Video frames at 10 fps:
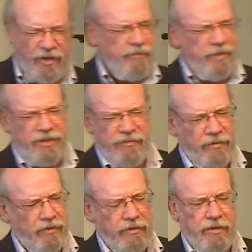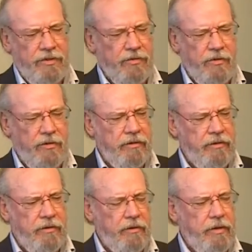I must have told you this
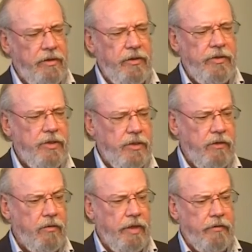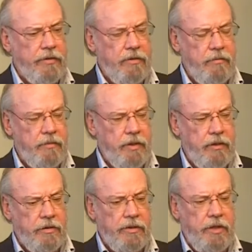story. Years ago when I was
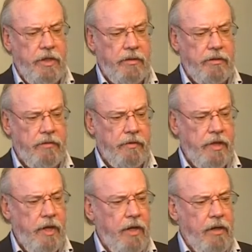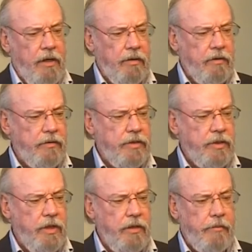here in Seattle serving, there was
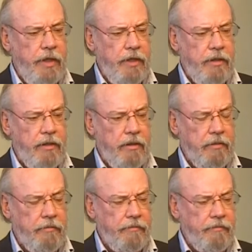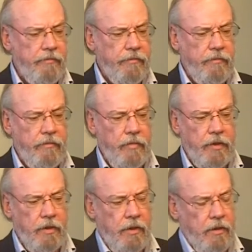a young man
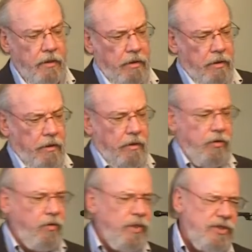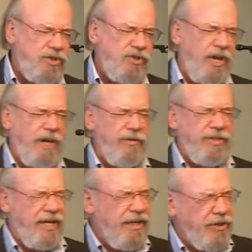who I
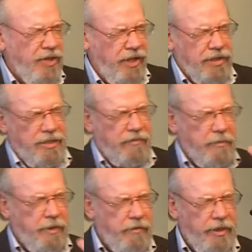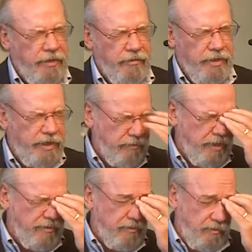was kind of jealous of him. He had
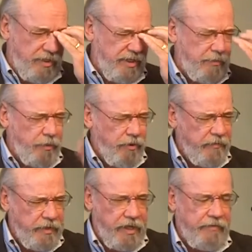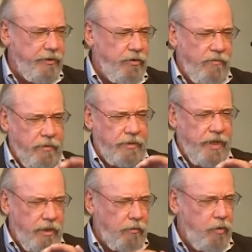the perfect life. He drove a
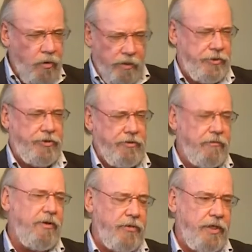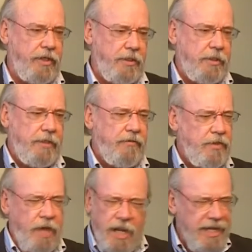yellow Porsche, of all things. He was
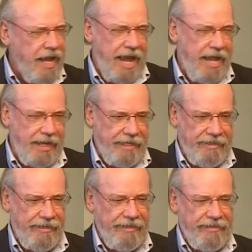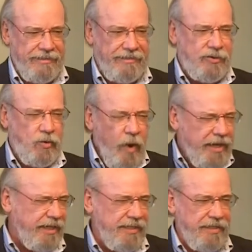a young guy in his
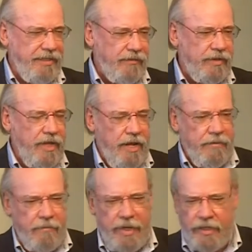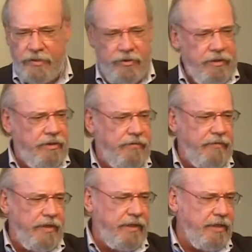20s, and he was manager
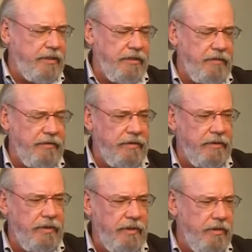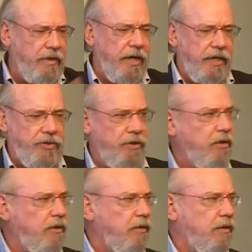of a
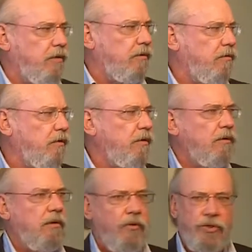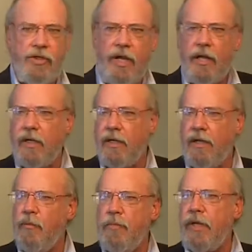international oceanic
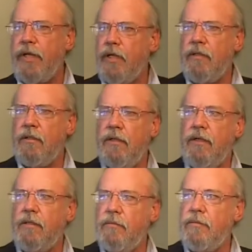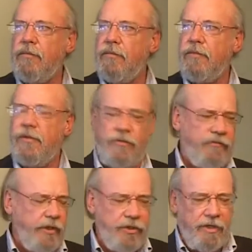company, a
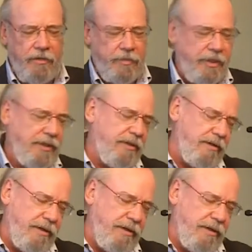French company.